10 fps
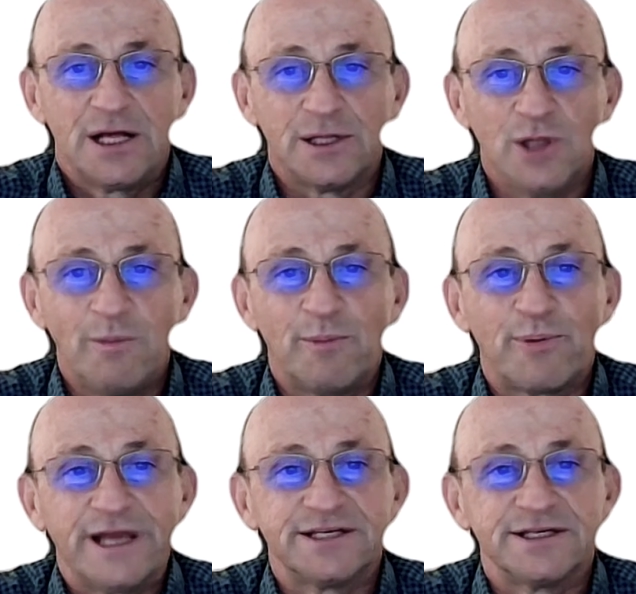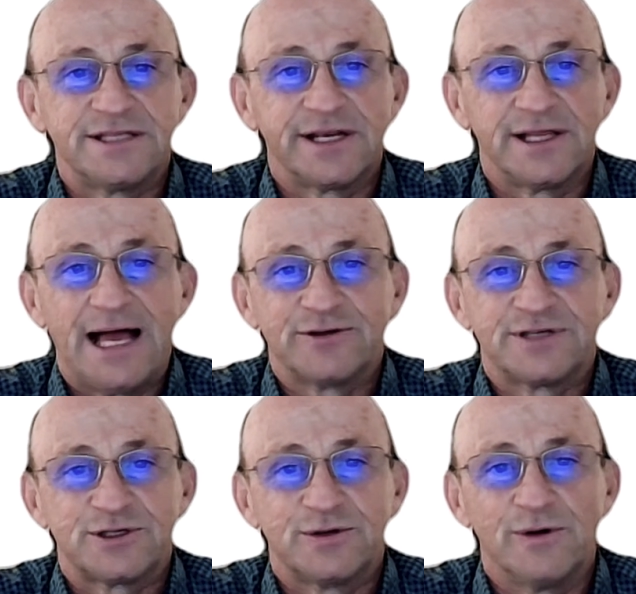global presence that allows
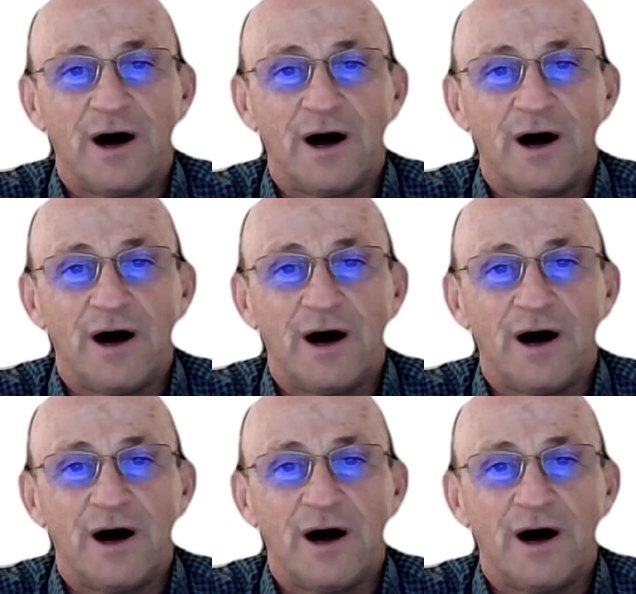us to